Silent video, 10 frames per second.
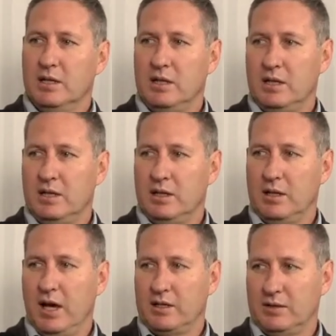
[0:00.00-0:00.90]
the,
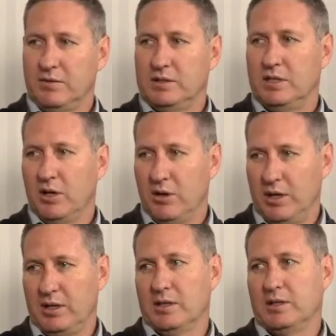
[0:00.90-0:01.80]
the activity
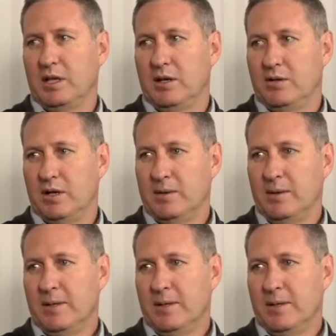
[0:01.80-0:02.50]
going in this area.